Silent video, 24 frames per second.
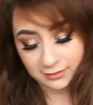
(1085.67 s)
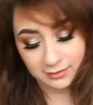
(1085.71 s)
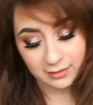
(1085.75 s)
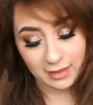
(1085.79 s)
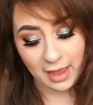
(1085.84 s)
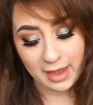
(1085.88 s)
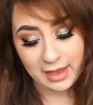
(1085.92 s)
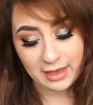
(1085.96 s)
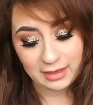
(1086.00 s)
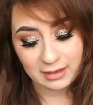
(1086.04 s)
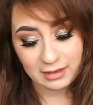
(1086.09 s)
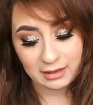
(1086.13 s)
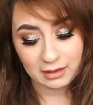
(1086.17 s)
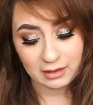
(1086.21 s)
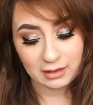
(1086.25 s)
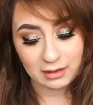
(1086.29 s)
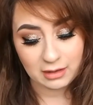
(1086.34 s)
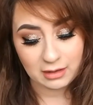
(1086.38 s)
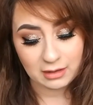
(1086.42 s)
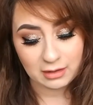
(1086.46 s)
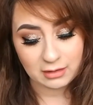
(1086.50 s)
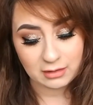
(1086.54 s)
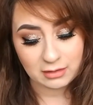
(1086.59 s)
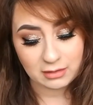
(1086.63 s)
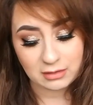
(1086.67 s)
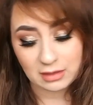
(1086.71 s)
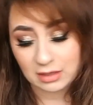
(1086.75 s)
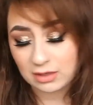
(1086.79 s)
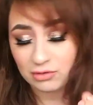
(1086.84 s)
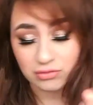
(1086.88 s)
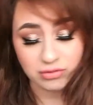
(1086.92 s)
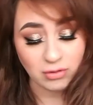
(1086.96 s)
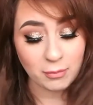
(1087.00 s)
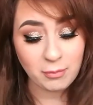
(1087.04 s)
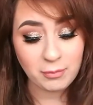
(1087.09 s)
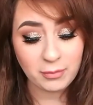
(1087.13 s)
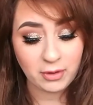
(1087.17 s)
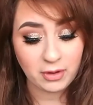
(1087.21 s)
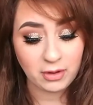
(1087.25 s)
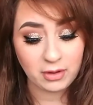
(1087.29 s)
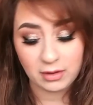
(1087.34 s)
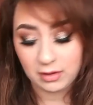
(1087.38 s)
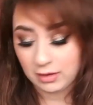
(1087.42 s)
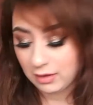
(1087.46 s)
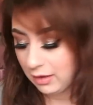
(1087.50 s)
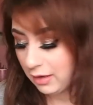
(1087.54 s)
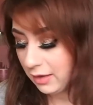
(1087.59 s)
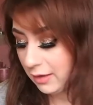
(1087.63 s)
Like, they
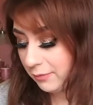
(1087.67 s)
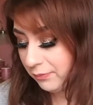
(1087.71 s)
crumble,